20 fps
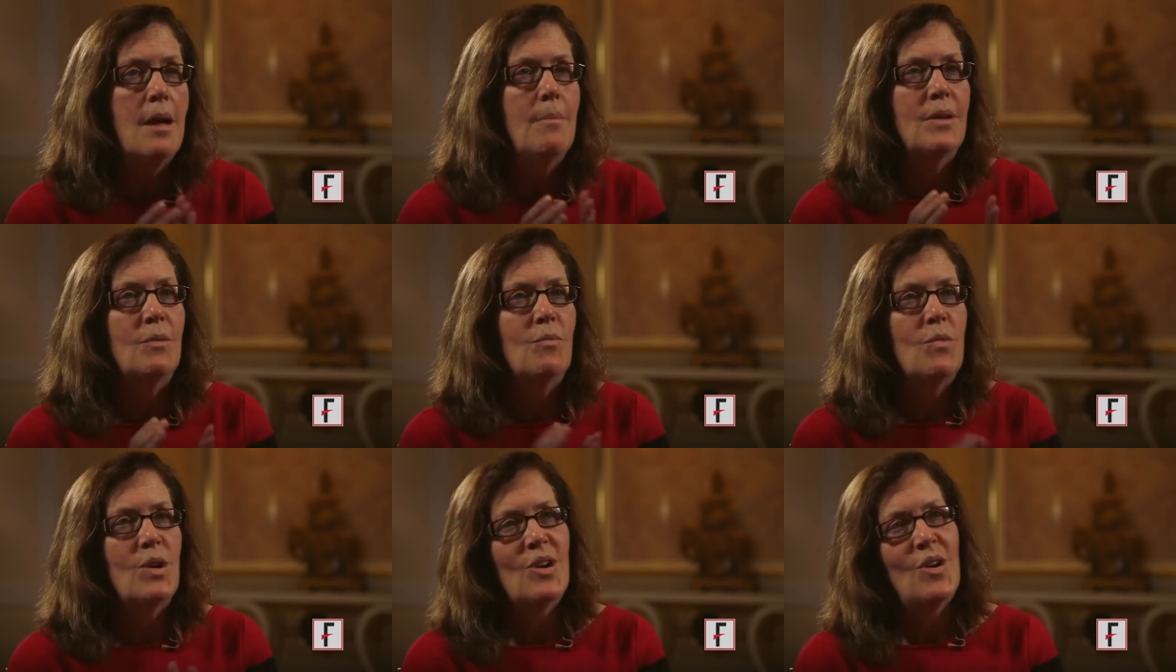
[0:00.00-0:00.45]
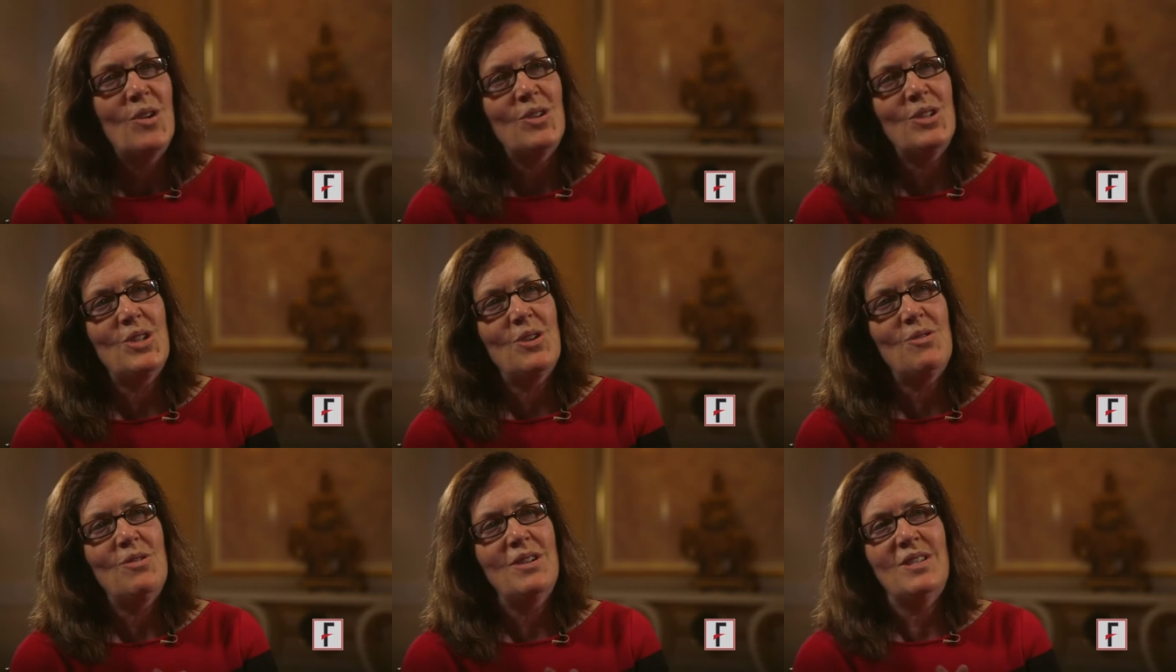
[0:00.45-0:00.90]
But what
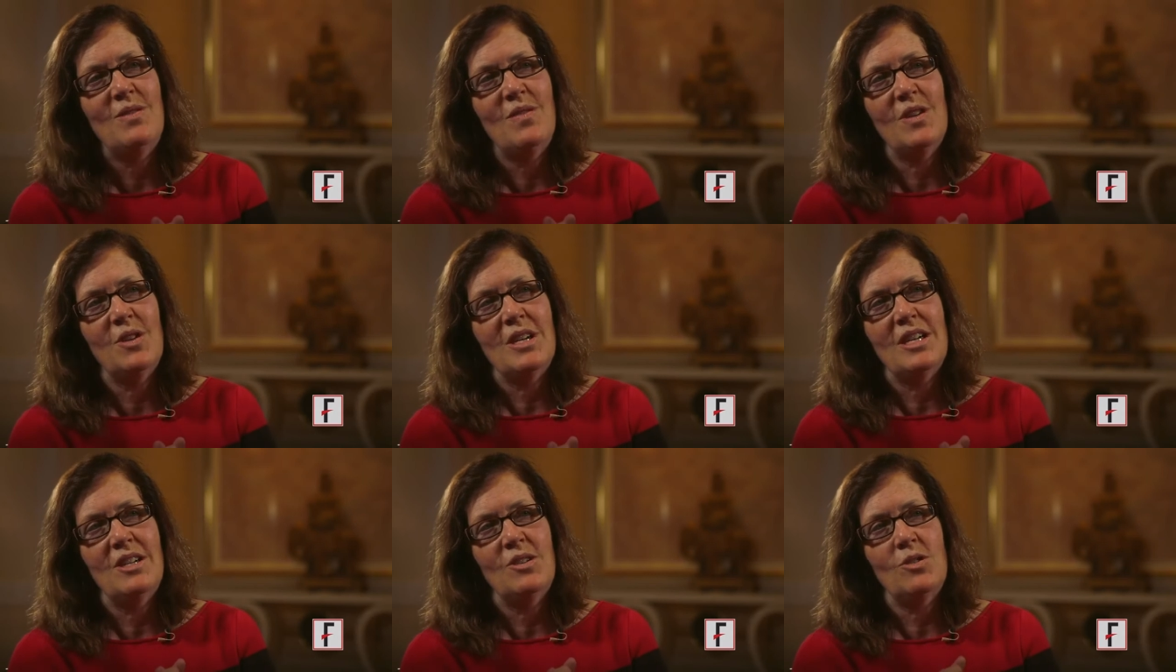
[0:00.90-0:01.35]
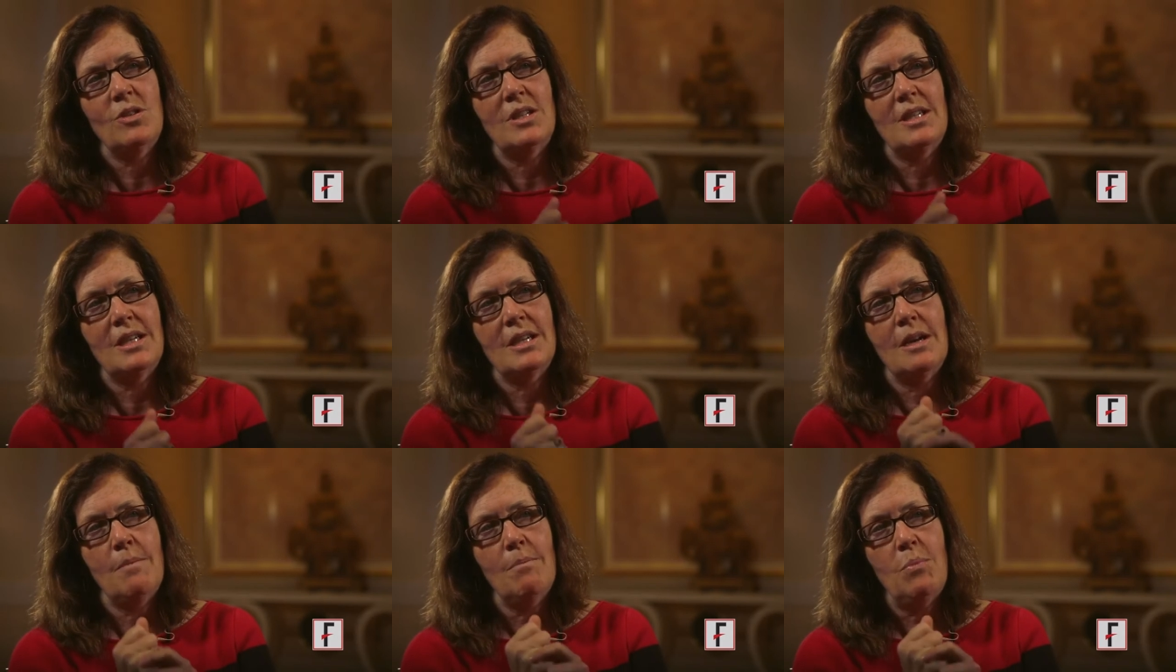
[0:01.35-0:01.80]
also is very
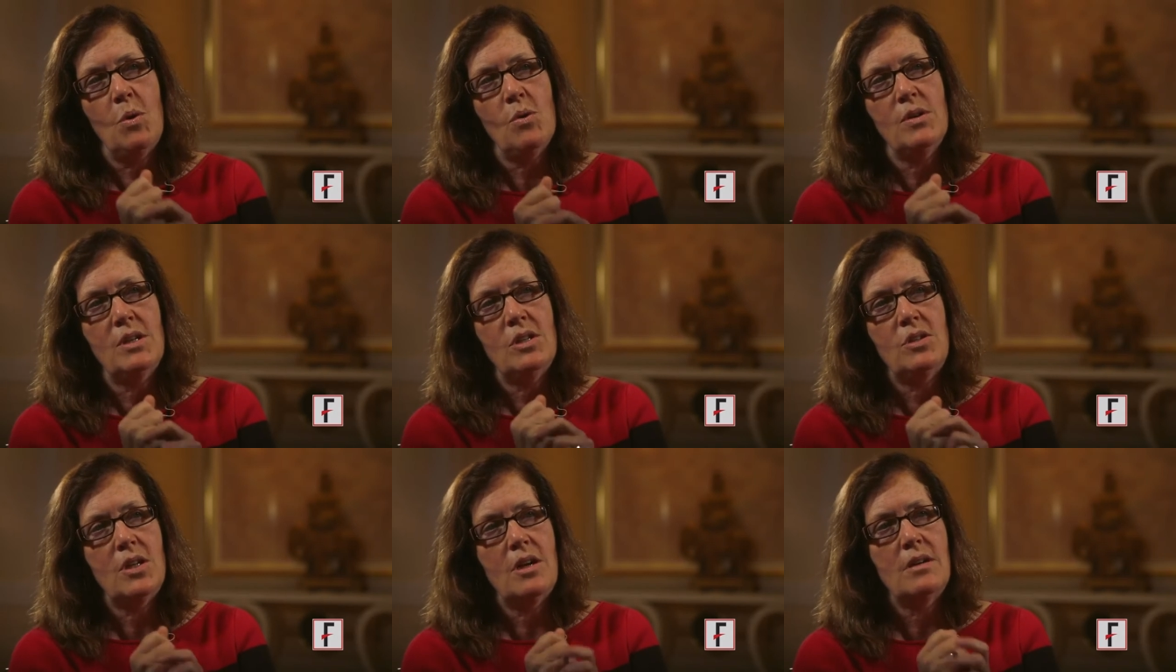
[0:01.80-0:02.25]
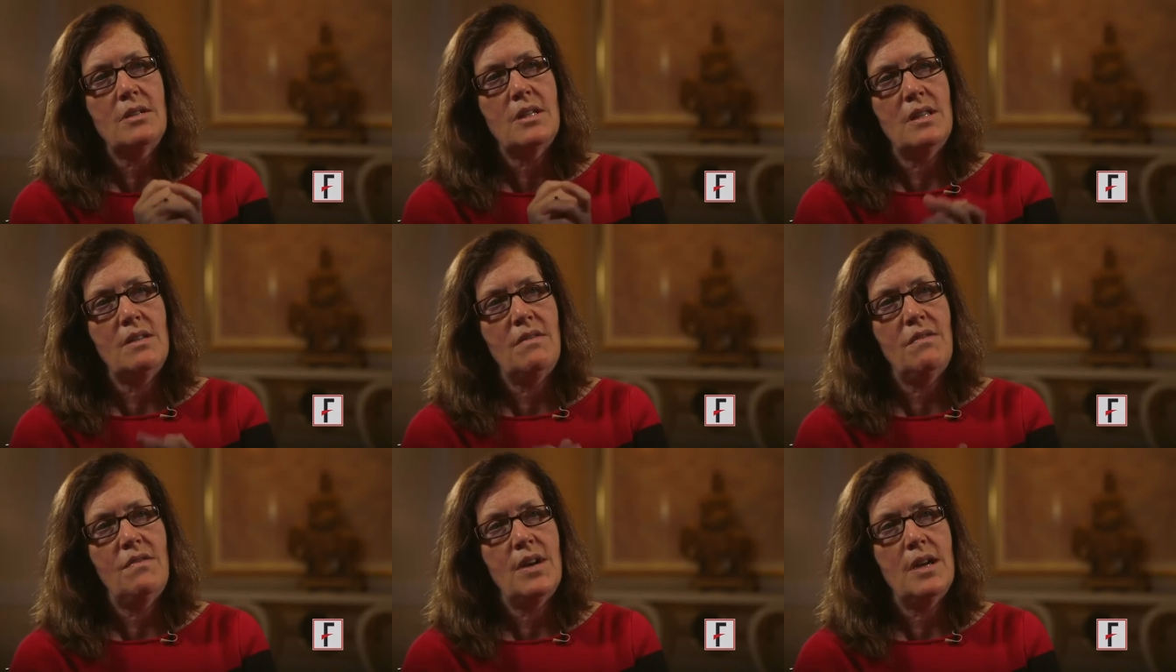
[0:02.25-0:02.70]
interesting, important to talk
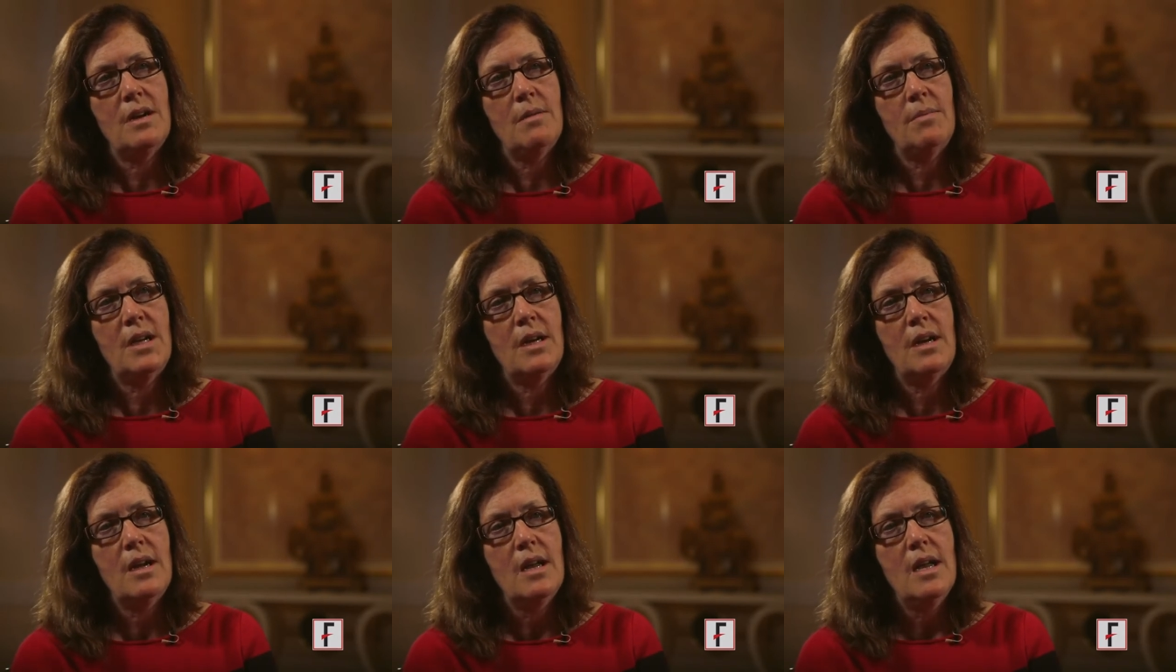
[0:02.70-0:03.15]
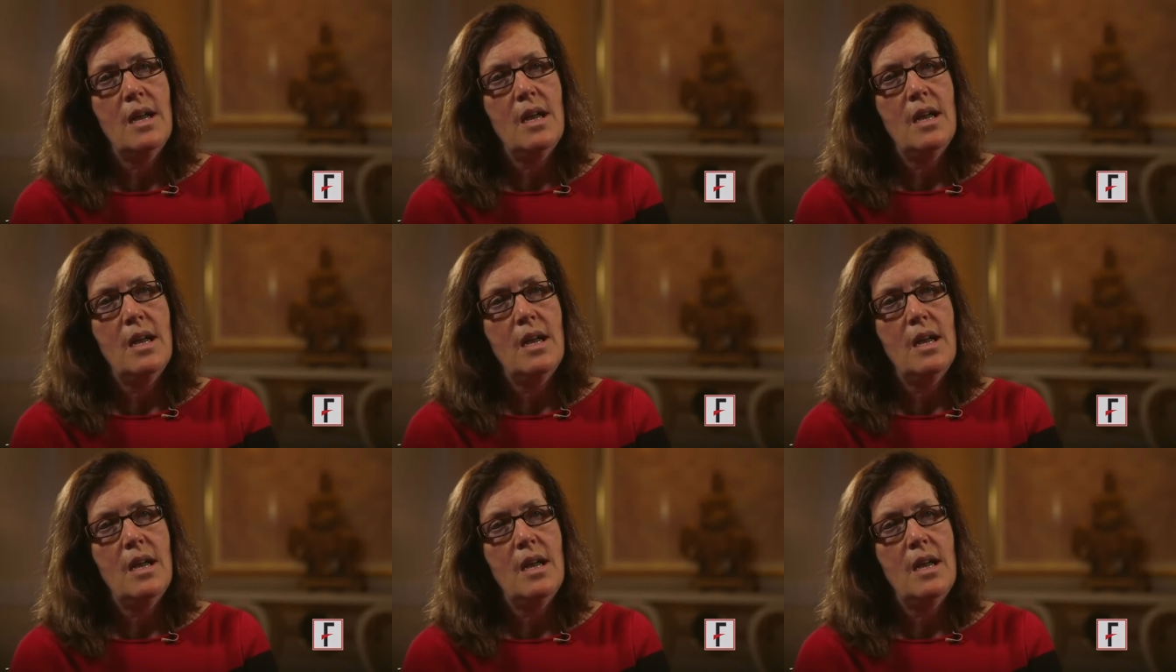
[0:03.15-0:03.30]
to the family.